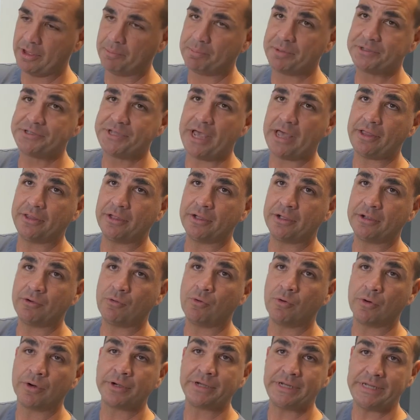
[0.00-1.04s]
the
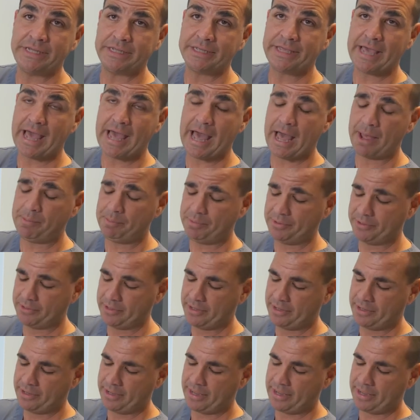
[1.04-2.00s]
patella or kneecap.